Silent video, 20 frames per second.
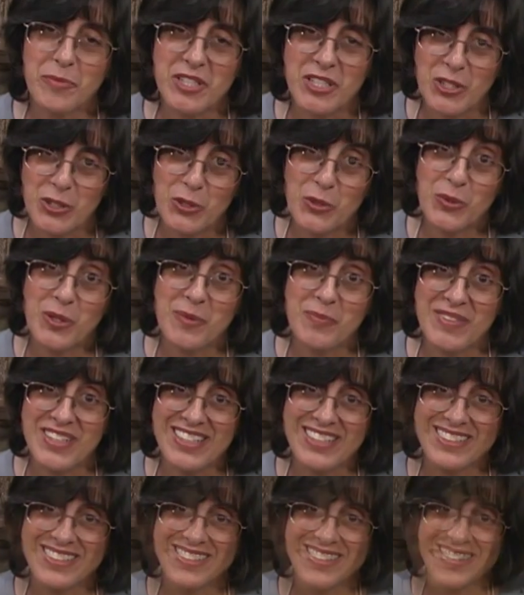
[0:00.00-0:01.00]
to trim
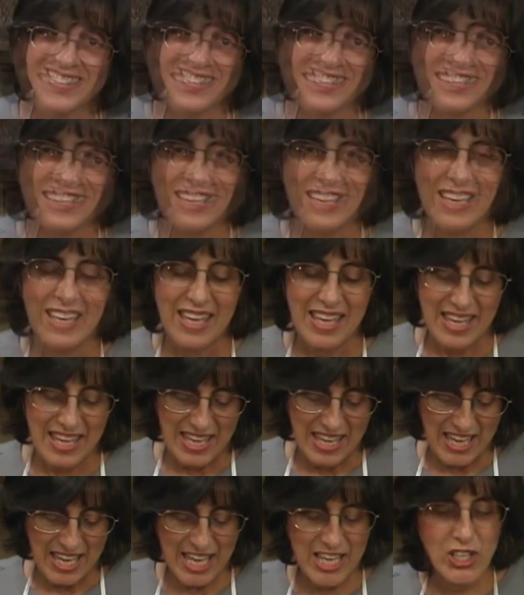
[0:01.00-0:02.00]
this.
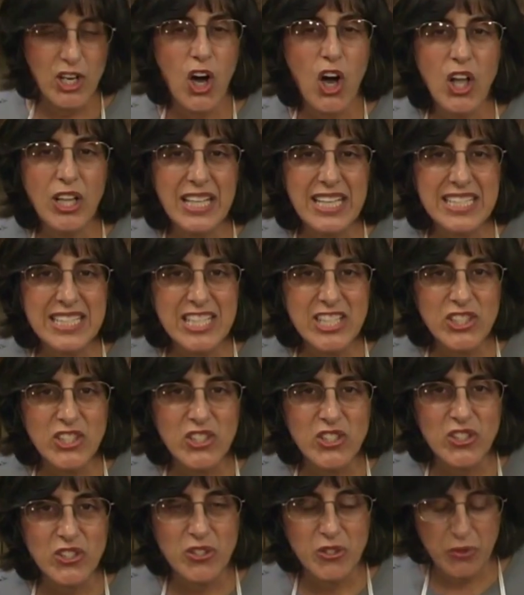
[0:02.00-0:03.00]
And all I need to
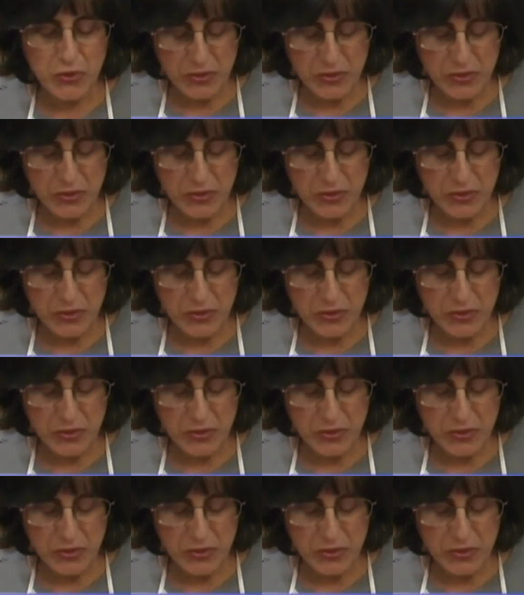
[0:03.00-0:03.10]
do